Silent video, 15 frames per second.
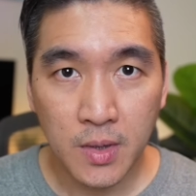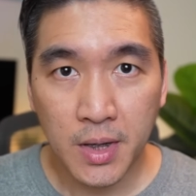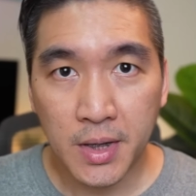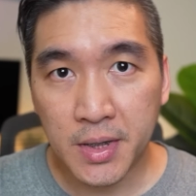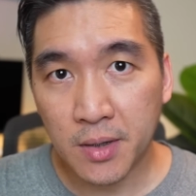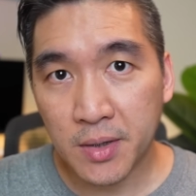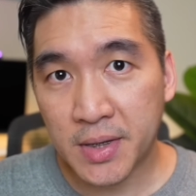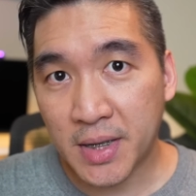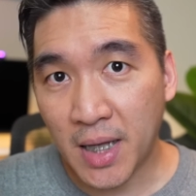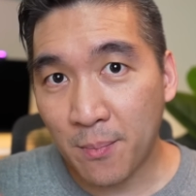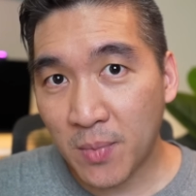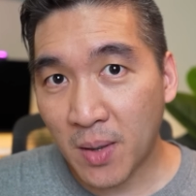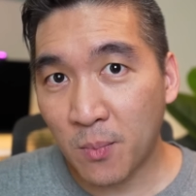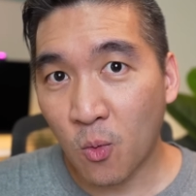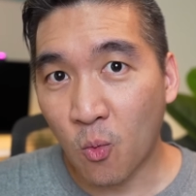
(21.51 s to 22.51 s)
So step
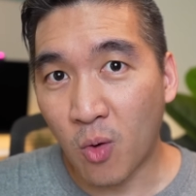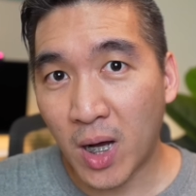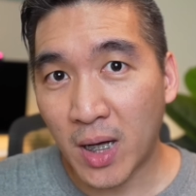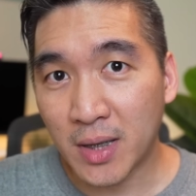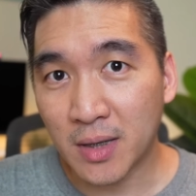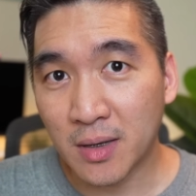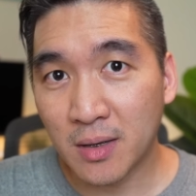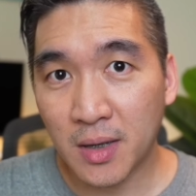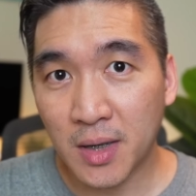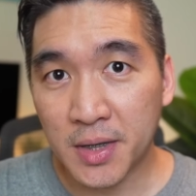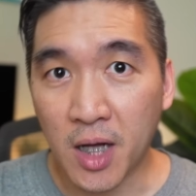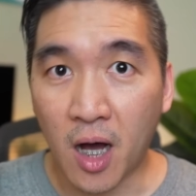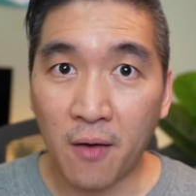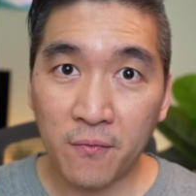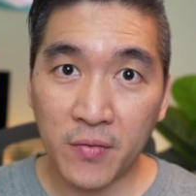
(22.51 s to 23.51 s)
number one is
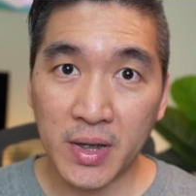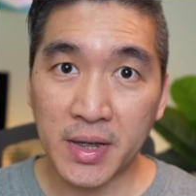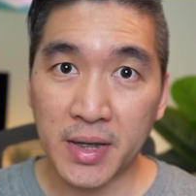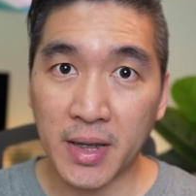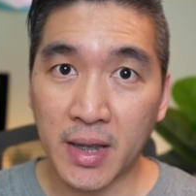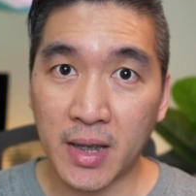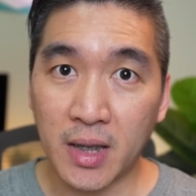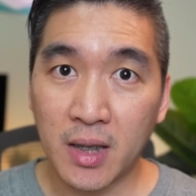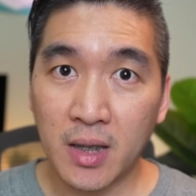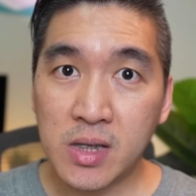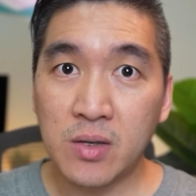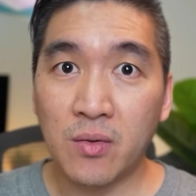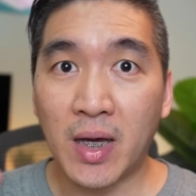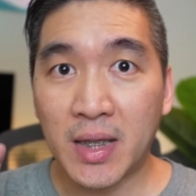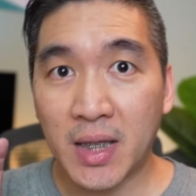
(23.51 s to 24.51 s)
obviously
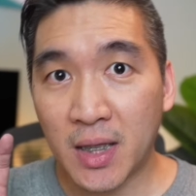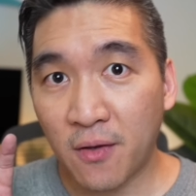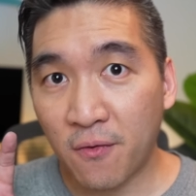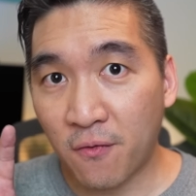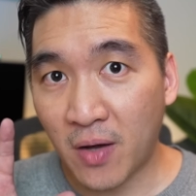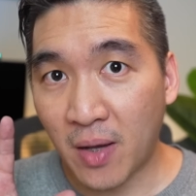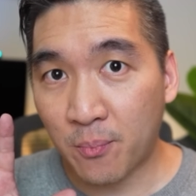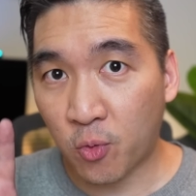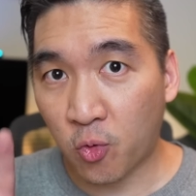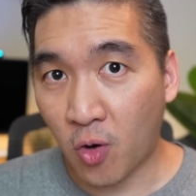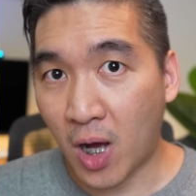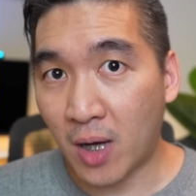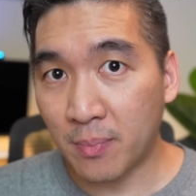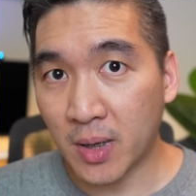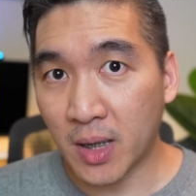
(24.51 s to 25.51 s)
to identify
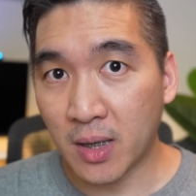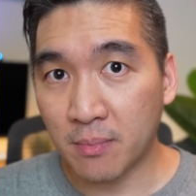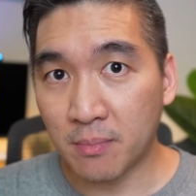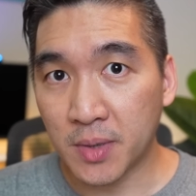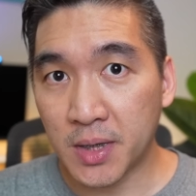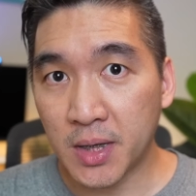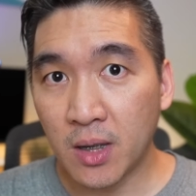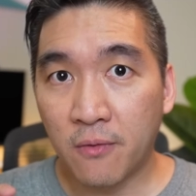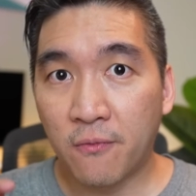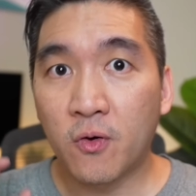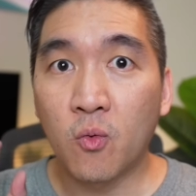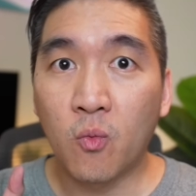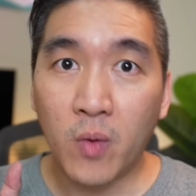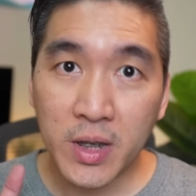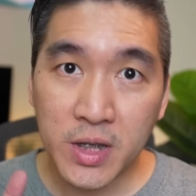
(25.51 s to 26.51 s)
problems for
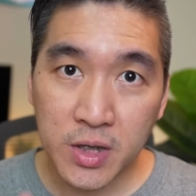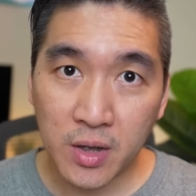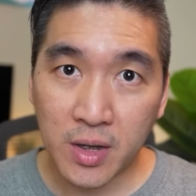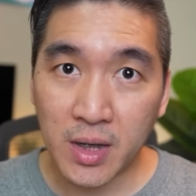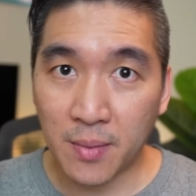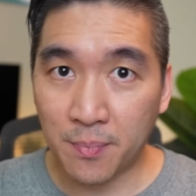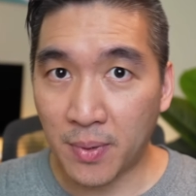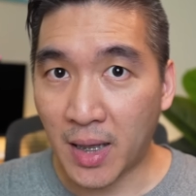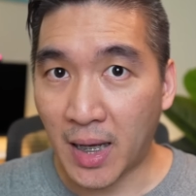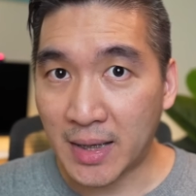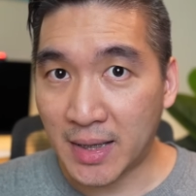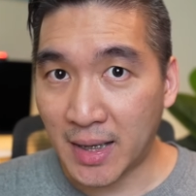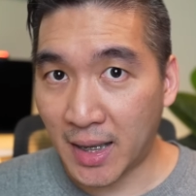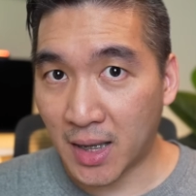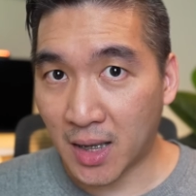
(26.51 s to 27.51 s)
which you could apply
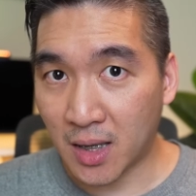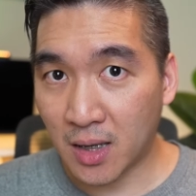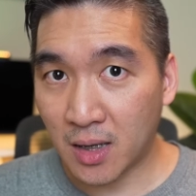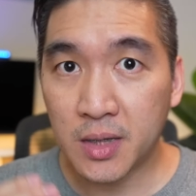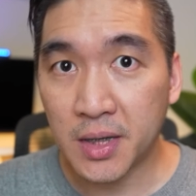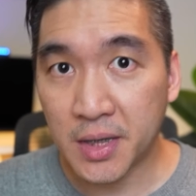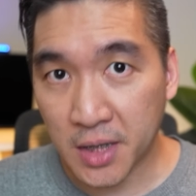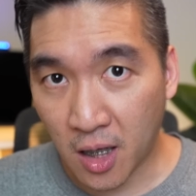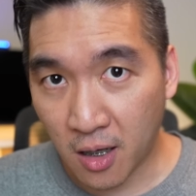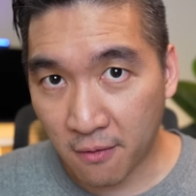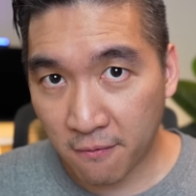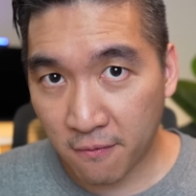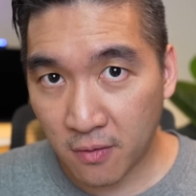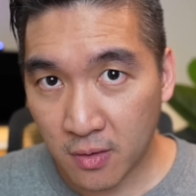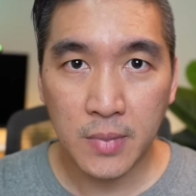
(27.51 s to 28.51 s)
data to solve.